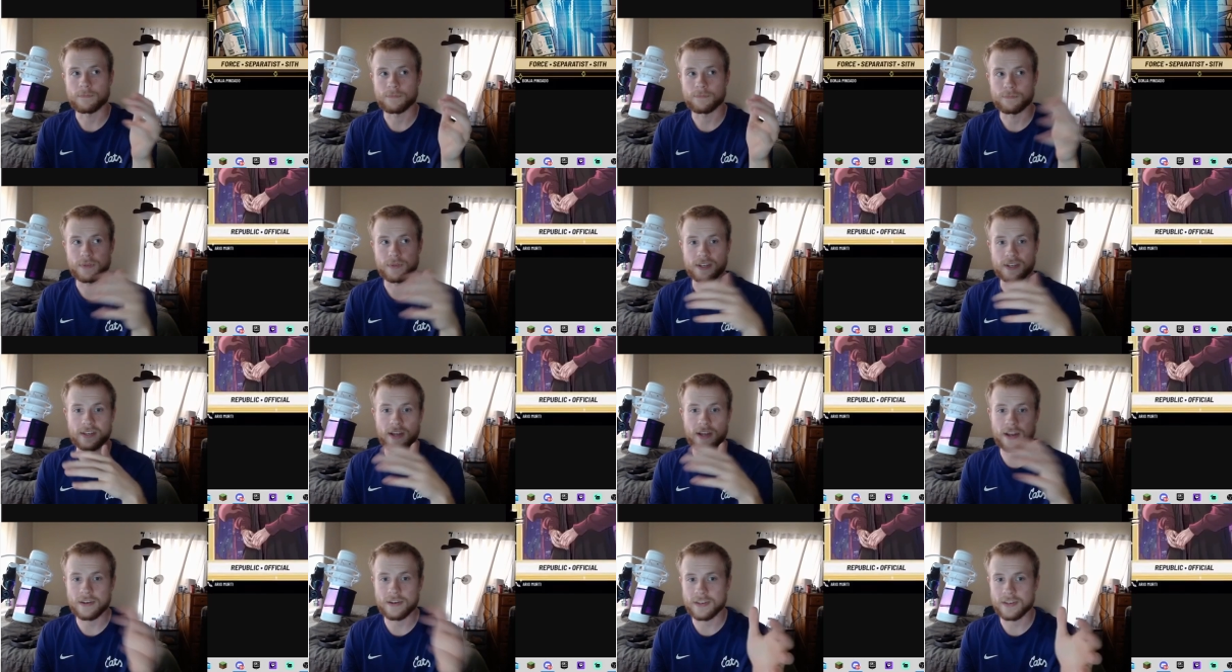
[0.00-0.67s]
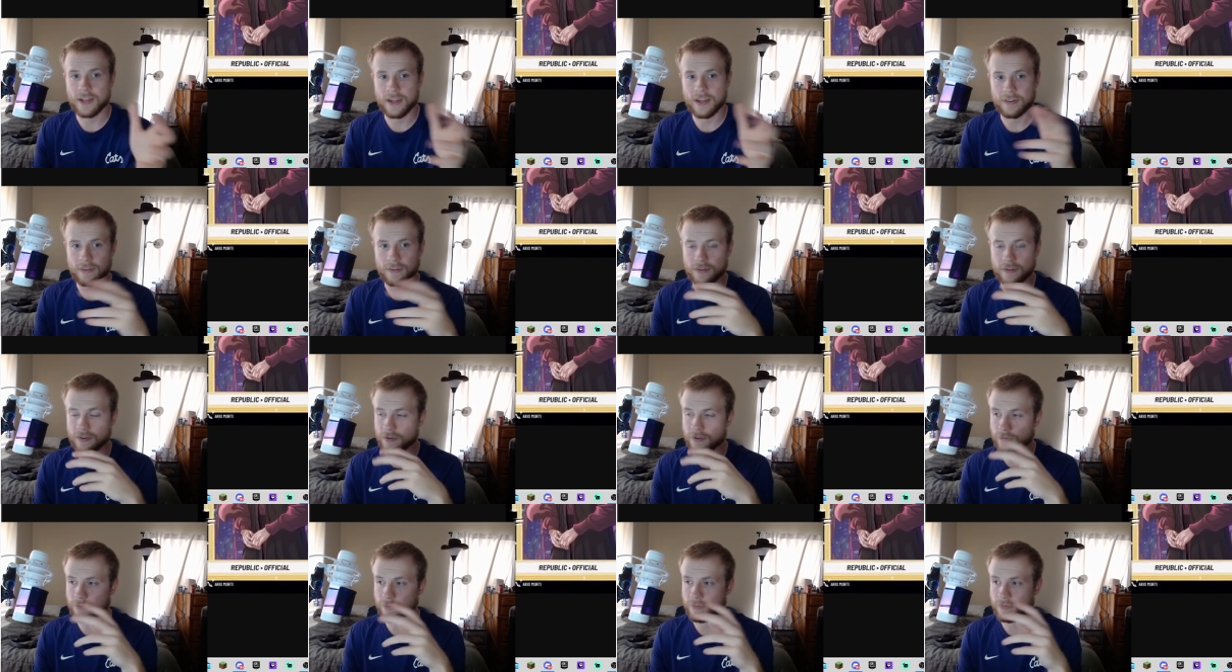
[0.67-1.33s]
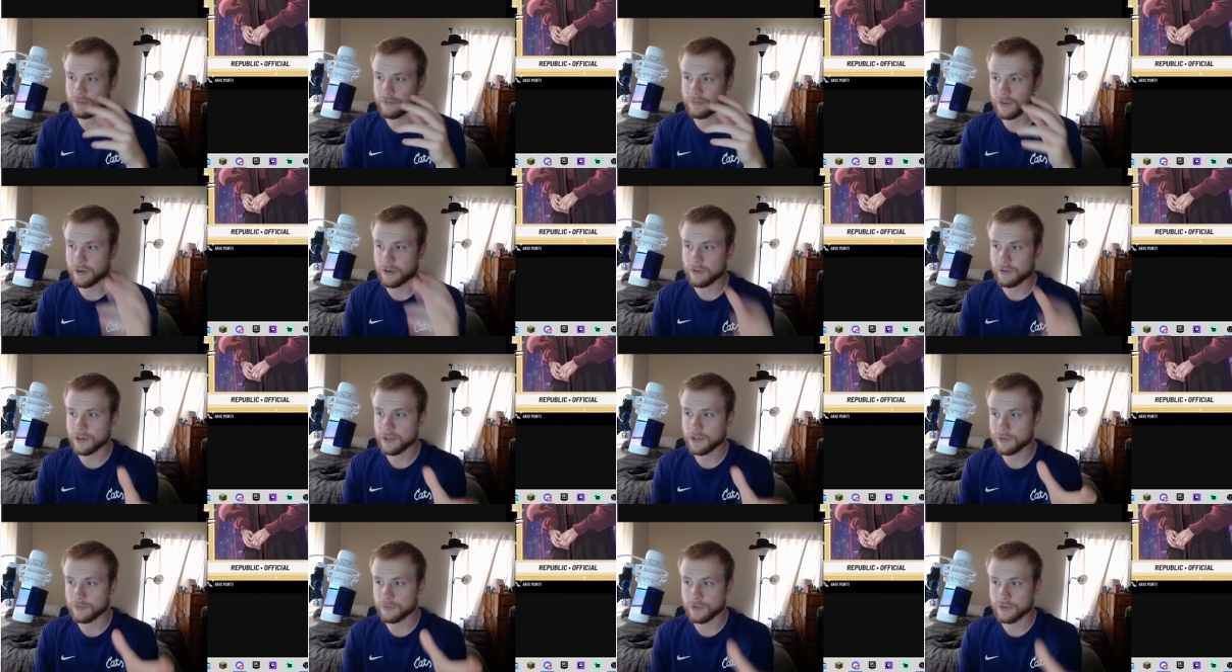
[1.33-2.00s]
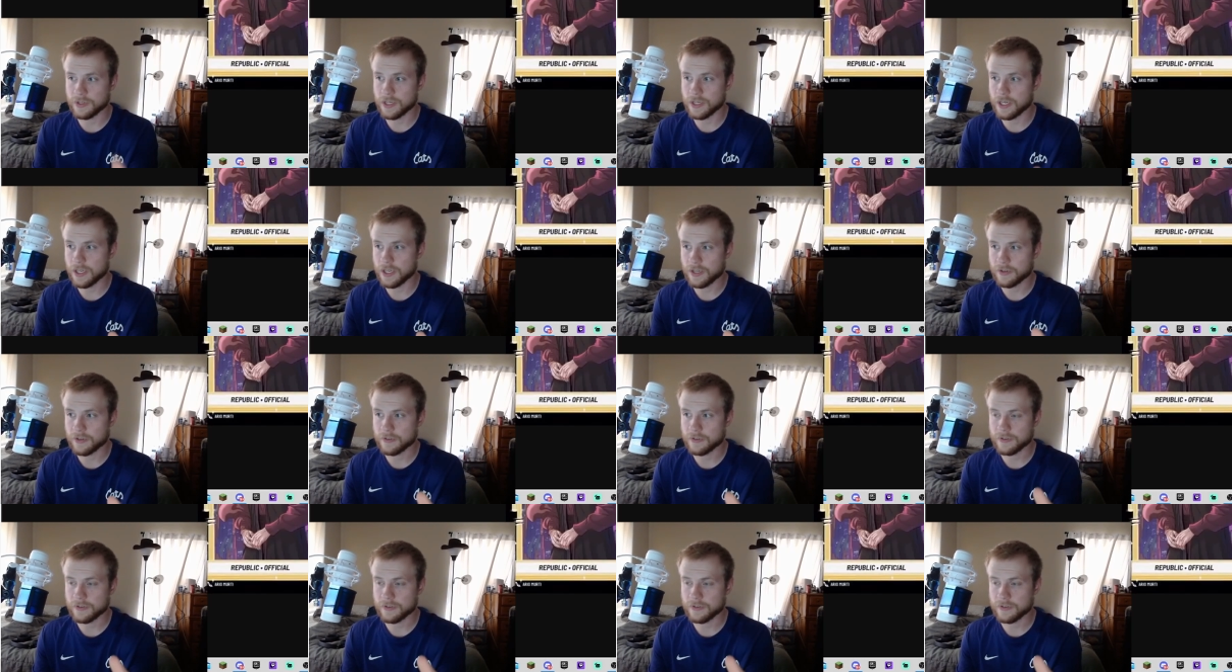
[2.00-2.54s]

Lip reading: Besides that, this is a very unique